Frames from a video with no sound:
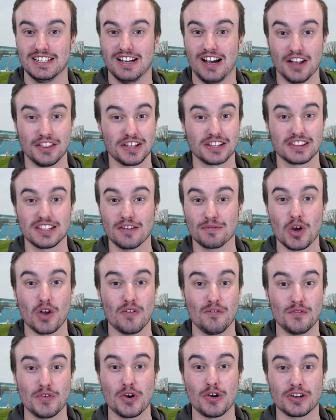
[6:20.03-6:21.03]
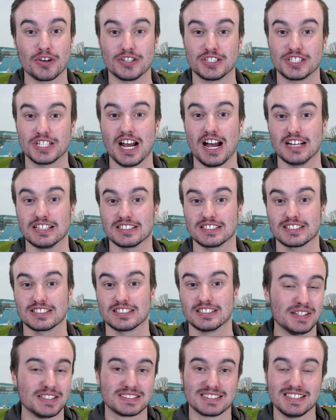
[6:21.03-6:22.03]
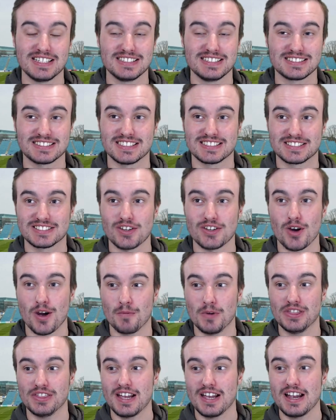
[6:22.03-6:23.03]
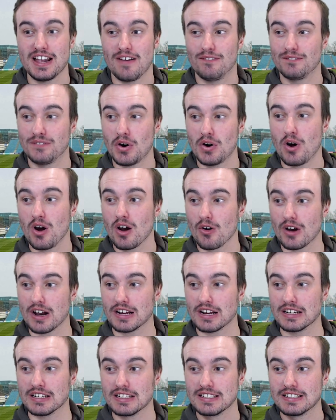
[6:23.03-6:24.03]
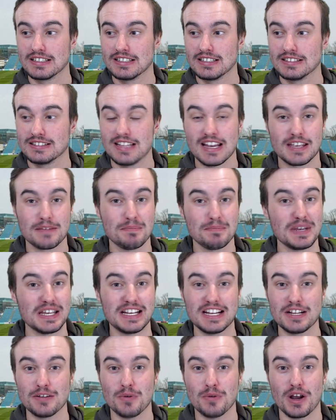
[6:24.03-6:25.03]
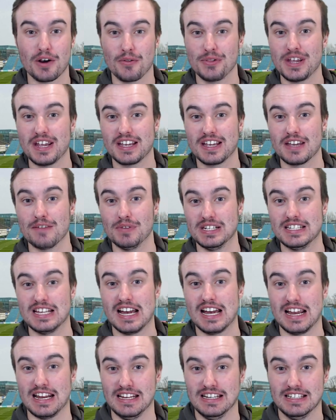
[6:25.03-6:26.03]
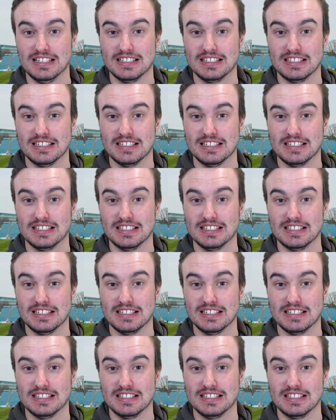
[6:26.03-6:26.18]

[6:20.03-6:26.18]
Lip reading: I think they've got a very good chance. This Leinster side, when they are firing, they can beat anyone on their given day.